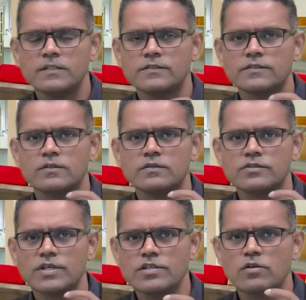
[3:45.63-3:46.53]
So
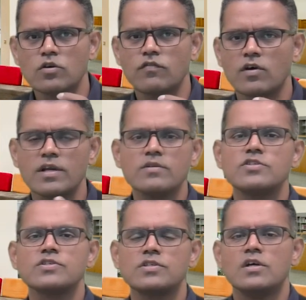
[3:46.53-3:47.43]
try to look for,
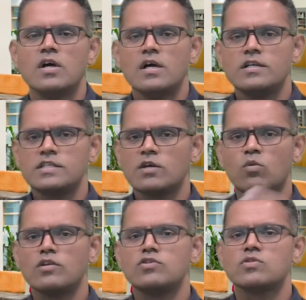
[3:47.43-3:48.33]
just take
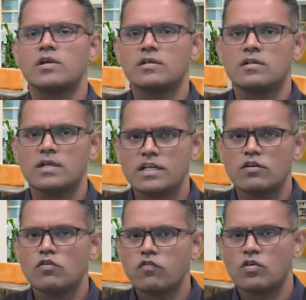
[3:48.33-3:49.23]
one news article and
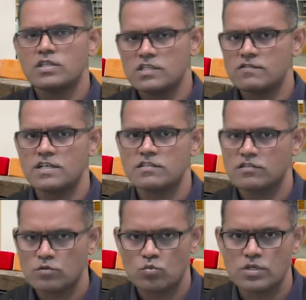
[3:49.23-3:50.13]
look for these
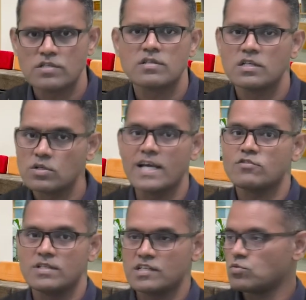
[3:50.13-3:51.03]
transition words. So that's
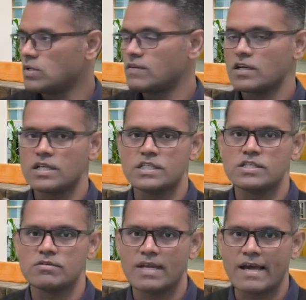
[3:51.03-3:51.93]
what we are going to
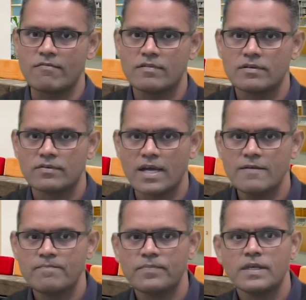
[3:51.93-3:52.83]
do now, okay?
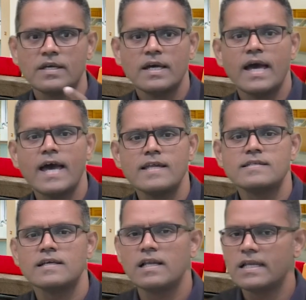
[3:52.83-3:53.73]

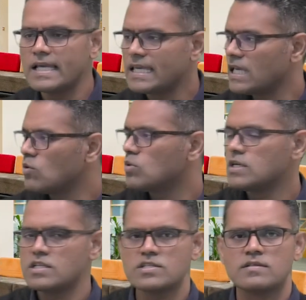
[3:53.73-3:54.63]
And linking
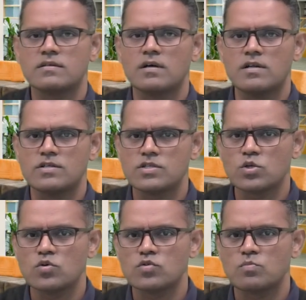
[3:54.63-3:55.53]
words are
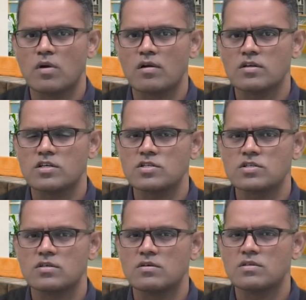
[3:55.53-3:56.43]
discourse
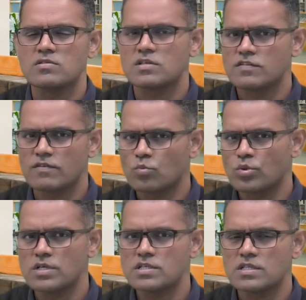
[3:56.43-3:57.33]
markers. These are different
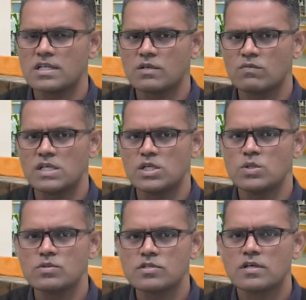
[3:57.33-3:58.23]
words that we
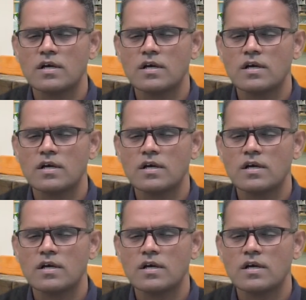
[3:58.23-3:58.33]
use.